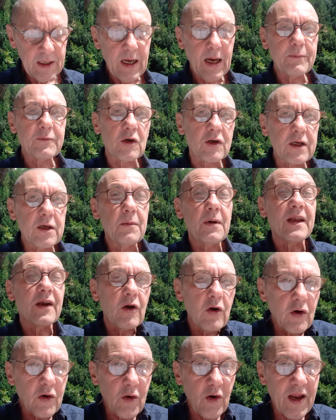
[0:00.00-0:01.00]
I'm talking about
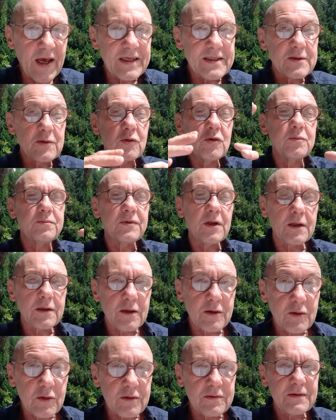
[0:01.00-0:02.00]
localized group, not
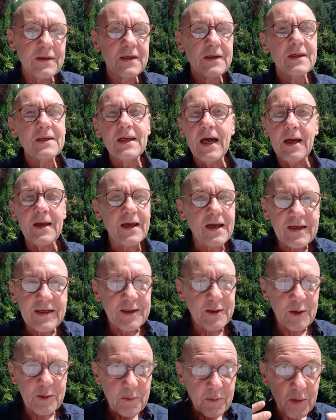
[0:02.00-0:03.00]
on the. I
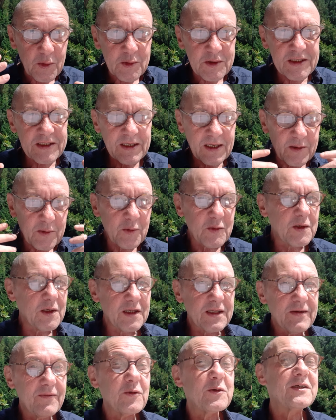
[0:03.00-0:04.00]
could
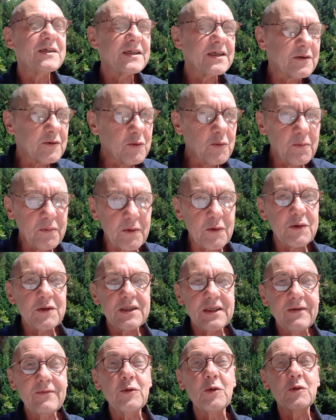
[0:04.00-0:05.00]
not even think to
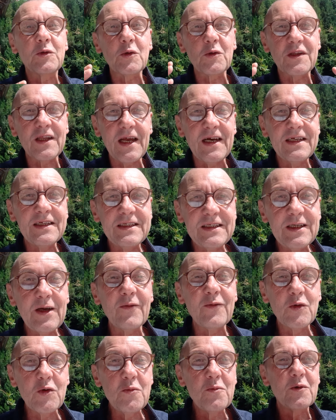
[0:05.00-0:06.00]
perceive the totality of
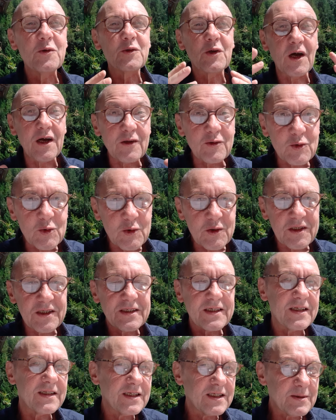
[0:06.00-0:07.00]
human
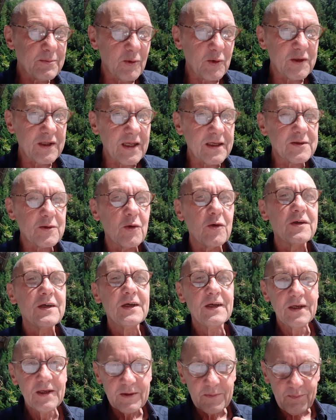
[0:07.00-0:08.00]
consciousness at this point
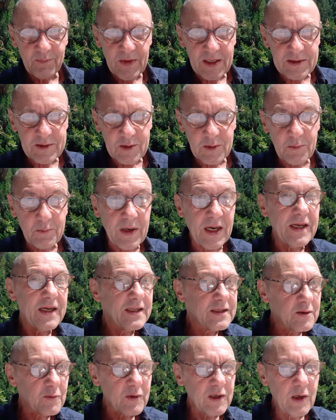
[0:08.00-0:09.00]
as a
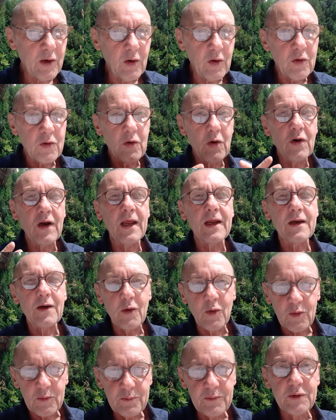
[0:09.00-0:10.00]
planetary logo, like
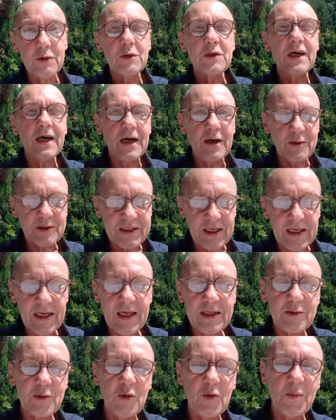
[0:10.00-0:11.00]
Lord Buddha or
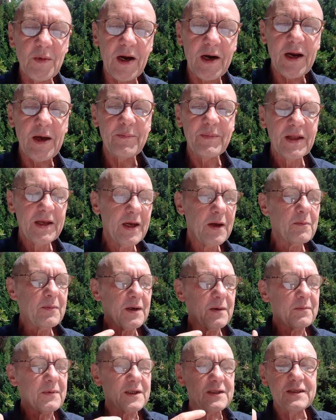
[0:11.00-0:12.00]
Sanat Kumara.
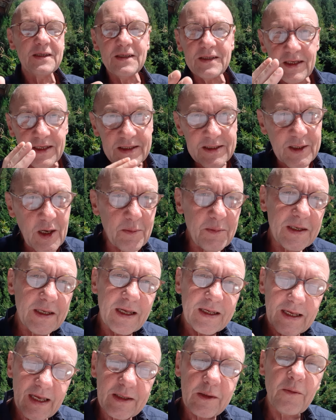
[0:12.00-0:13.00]
But it's coming
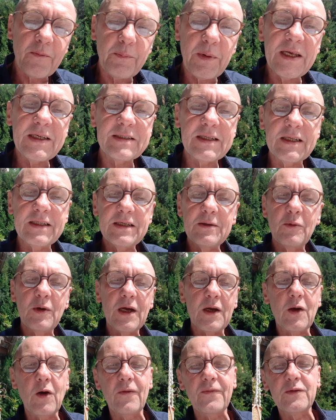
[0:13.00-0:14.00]
at the pace that we are
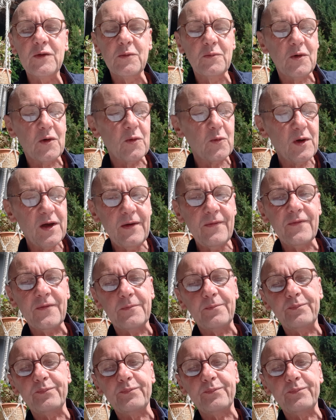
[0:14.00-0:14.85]
comfortable with.